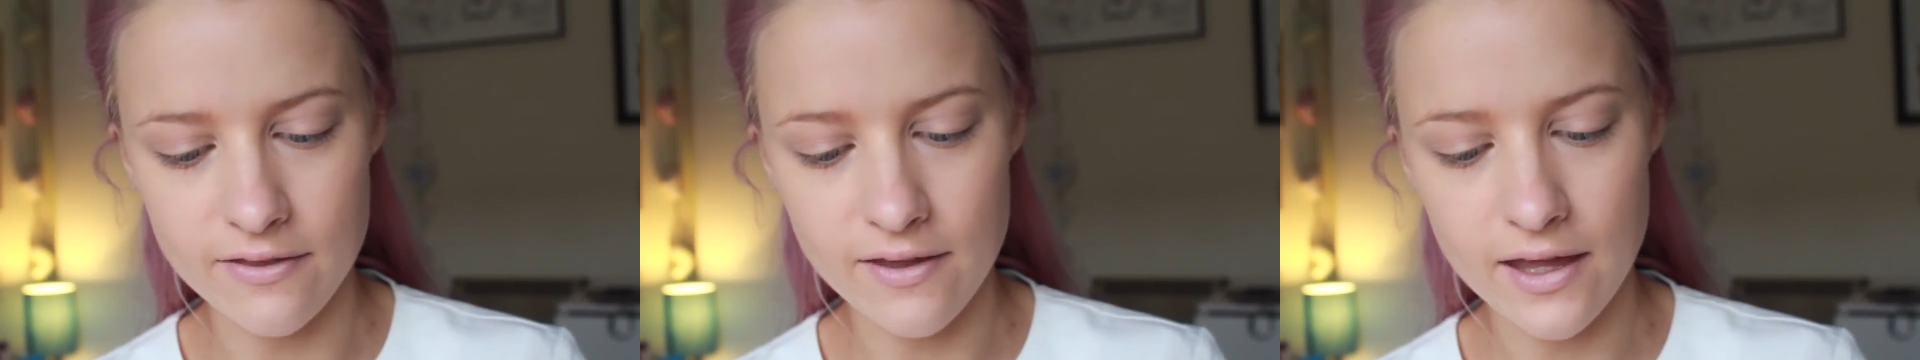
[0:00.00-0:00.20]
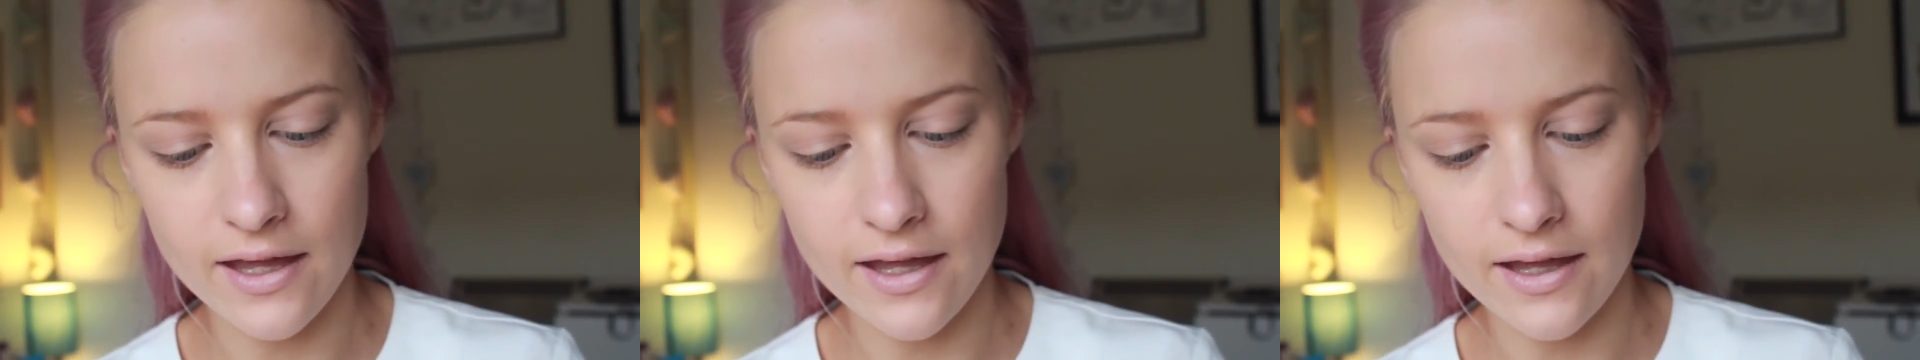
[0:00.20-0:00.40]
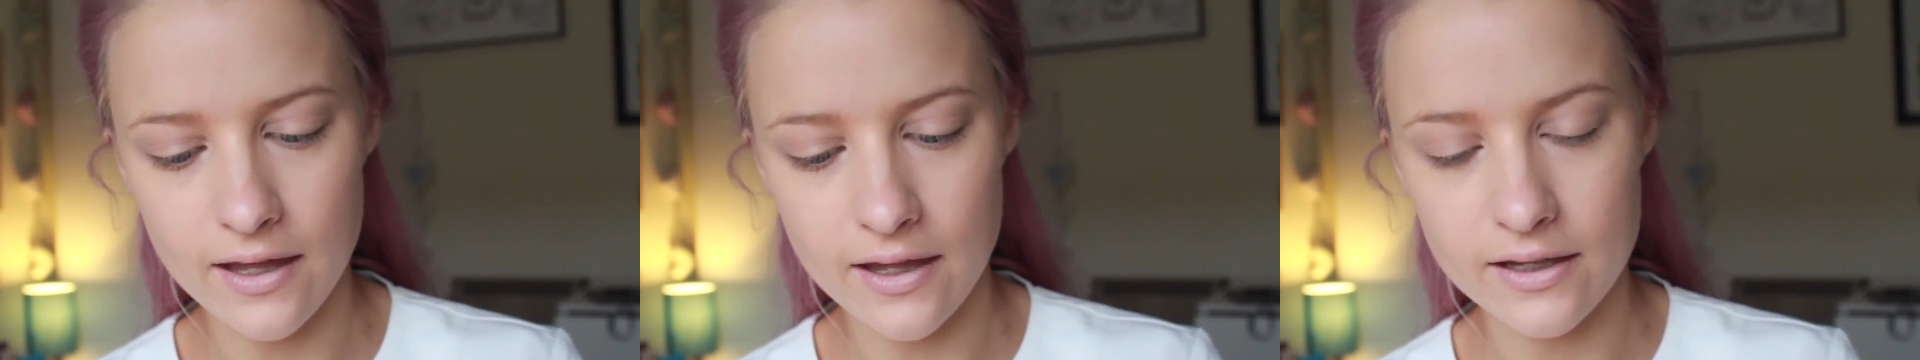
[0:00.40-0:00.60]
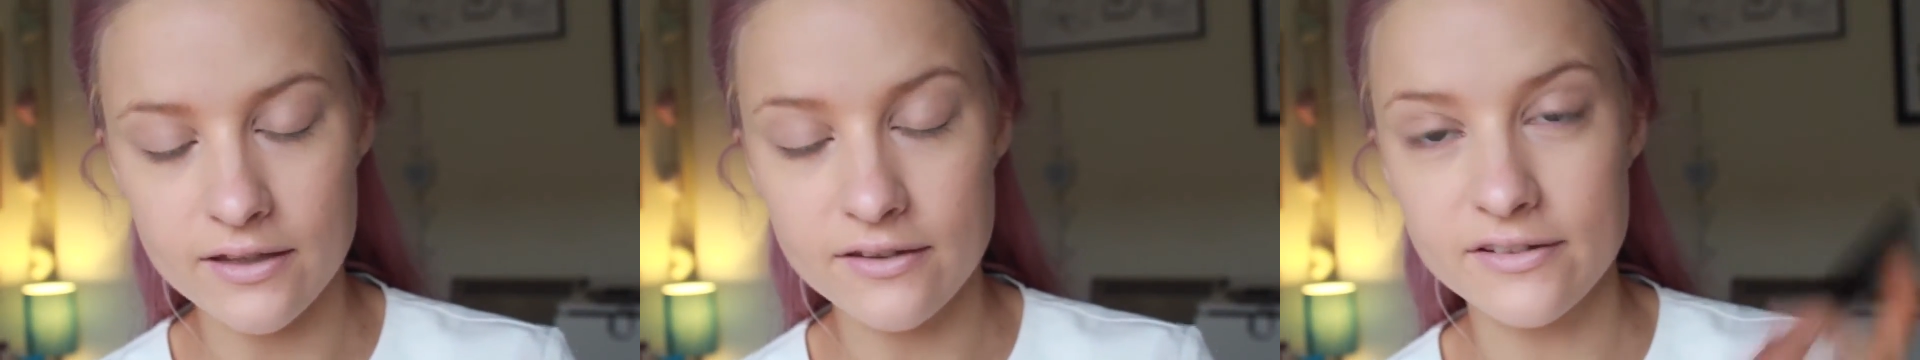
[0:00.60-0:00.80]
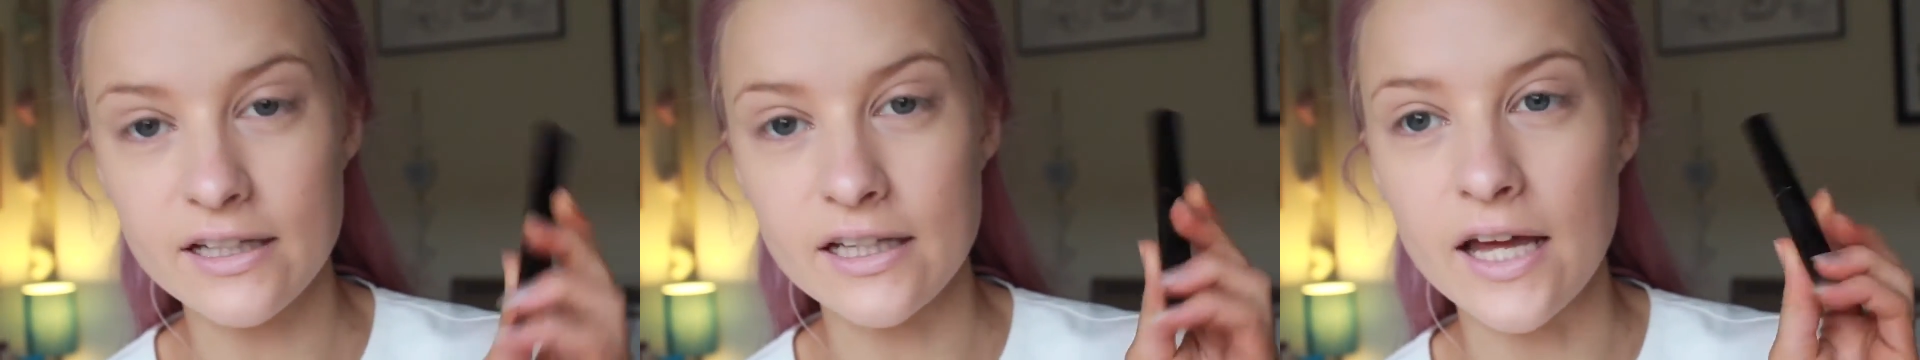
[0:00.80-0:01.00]
the
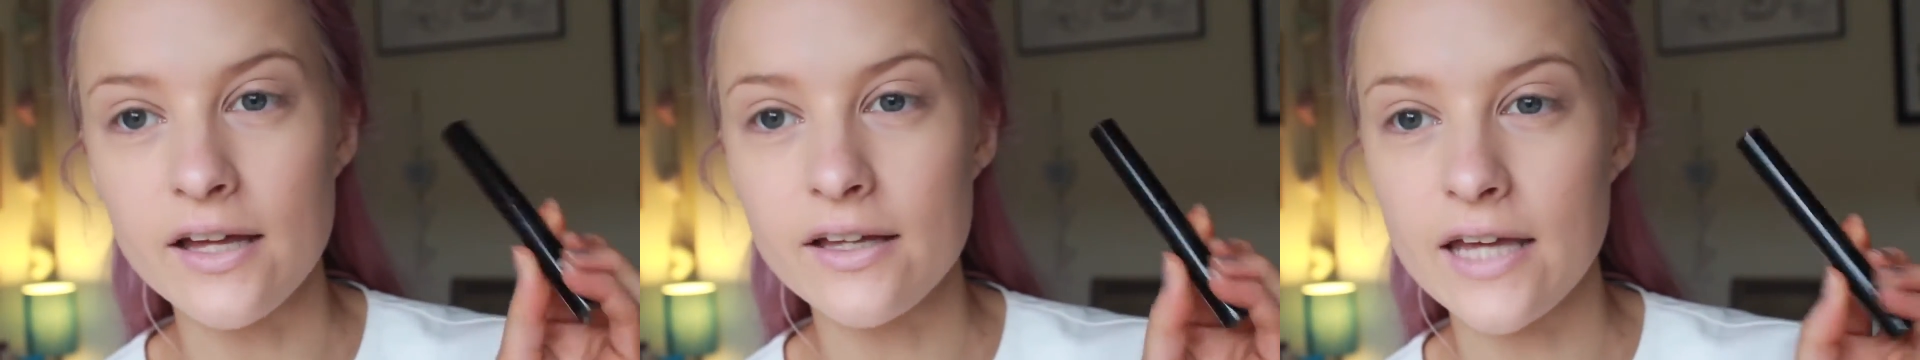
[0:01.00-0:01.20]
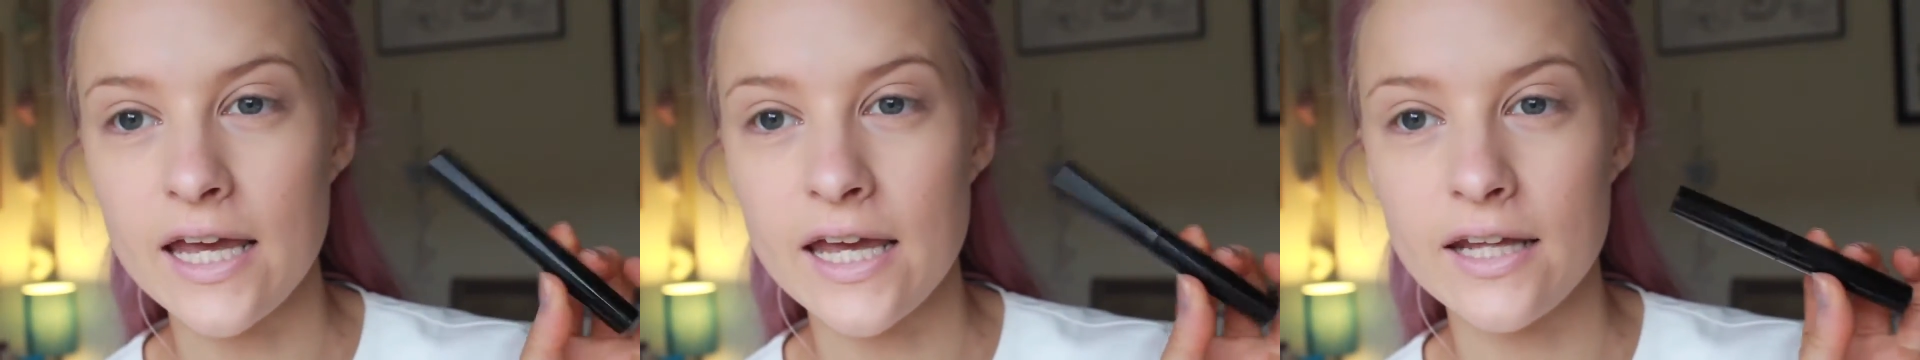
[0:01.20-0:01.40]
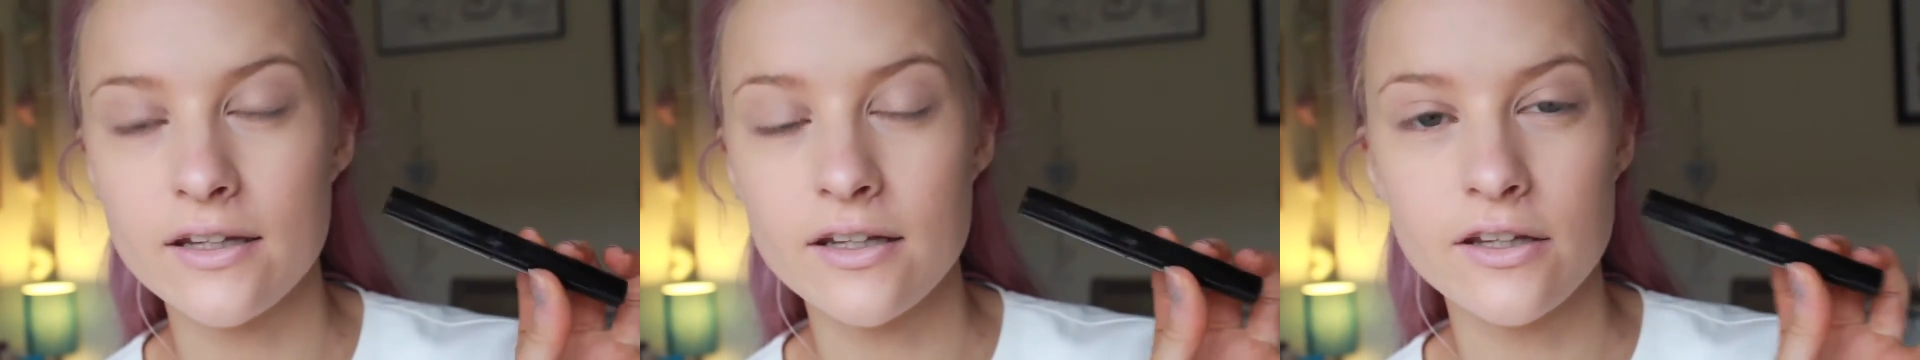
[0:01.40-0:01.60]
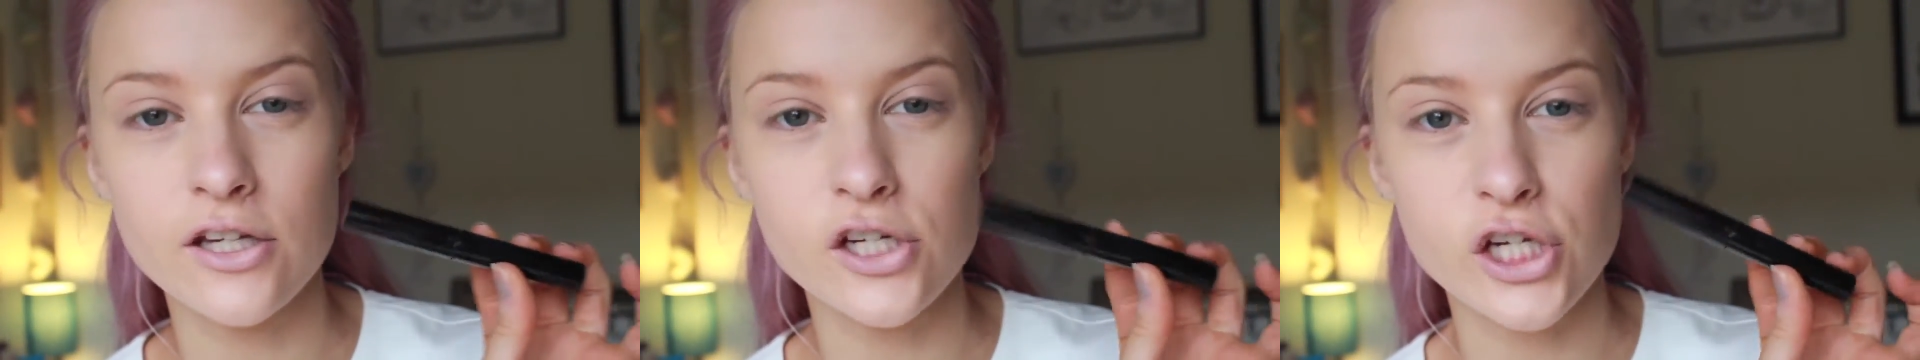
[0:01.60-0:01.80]
concealer in the